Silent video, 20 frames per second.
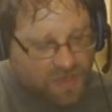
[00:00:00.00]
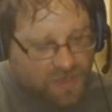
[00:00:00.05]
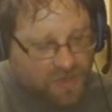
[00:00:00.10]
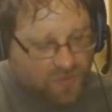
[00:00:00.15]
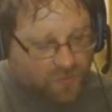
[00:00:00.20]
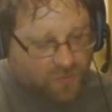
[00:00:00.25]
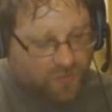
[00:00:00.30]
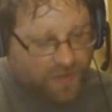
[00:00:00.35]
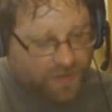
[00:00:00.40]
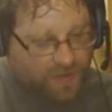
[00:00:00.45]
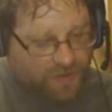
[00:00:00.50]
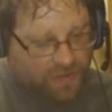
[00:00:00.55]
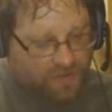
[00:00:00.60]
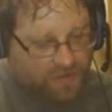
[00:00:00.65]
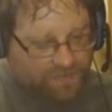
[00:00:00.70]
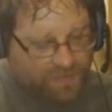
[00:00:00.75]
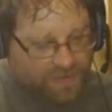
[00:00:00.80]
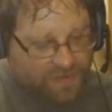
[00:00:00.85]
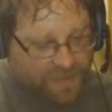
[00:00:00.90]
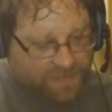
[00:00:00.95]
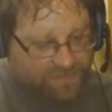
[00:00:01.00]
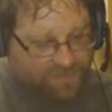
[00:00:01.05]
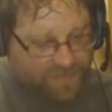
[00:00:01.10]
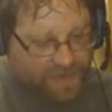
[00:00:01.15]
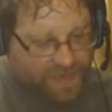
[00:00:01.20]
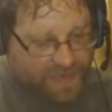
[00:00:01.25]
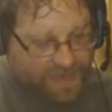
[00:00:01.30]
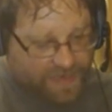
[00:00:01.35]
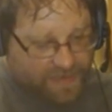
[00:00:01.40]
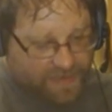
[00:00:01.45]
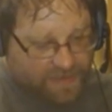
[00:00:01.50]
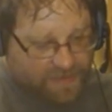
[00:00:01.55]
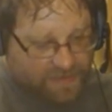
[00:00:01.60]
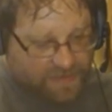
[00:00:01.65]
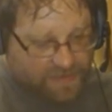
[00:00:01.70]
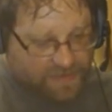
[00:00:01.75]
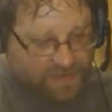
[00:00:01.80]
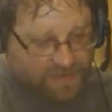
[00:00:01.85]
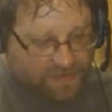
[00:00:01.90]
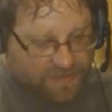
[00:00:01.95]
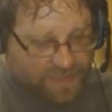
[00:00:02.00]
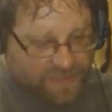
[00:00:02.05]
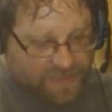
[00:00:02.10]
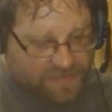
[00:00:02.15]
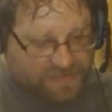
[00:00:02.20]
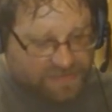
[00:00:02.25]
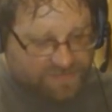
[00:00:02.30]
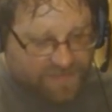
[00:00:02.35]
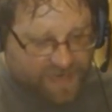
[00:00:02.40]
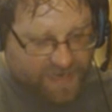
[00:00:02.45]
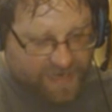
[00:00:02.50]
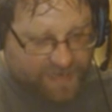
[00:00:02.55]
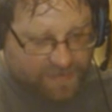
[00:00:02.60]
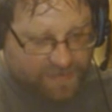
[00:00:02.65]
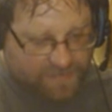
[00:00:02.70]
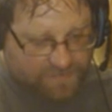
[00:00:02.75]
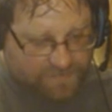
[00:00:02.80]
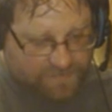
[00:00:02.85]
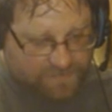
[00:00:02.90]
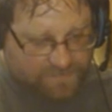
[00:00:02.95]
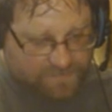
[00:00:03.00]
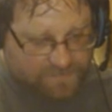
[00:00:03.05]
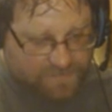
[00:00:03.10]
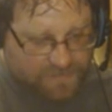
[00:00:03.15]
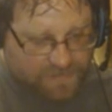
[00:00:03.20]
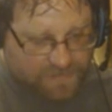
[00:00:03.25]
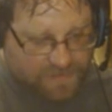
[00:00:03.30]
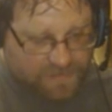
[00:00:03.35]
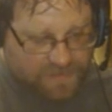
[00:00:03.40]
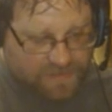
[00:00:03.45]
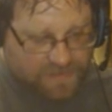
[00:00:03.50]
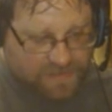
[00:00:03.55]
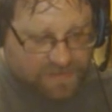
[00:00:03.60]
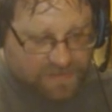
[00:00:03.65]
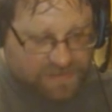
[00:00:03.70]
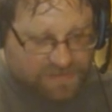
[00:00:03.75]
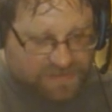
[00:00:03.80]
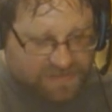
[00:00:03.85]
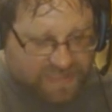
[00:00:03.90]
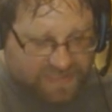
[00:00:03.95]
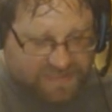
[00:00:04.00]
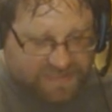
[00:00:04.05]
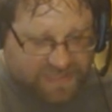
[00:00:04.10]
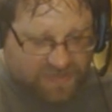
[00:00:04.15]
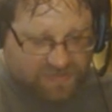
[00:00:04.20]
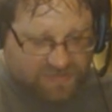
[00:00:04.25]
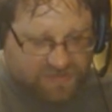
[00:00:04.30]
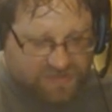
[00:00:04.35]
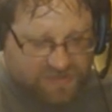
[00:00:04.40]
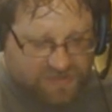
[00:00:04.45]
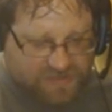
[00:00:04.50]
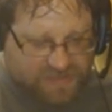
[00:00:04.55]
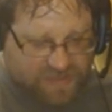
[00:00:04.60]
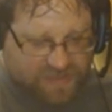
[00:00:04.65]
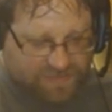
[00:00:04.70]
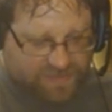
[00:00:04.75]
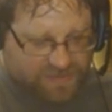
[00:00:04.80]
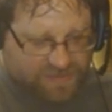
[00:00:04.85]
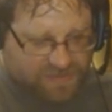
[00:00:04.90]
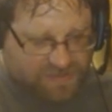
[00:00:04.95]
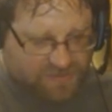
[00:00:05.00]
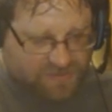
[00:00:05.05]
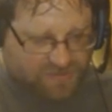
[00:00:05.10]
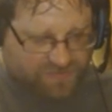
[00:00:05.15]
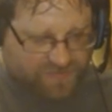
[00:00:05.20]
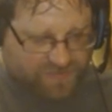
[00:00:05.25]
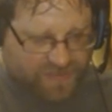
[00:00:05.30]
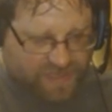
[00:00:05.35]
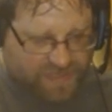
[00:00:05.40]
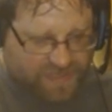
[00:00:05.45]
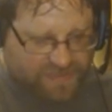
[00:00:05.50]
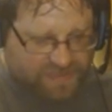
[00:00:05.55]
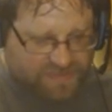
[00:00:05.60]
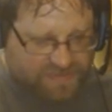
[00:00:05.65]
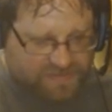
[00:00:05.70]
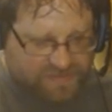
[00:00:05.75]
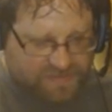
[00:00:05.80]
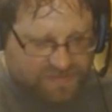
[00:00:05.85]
Will, played by Claes Bang, sets out to discover the truth behind his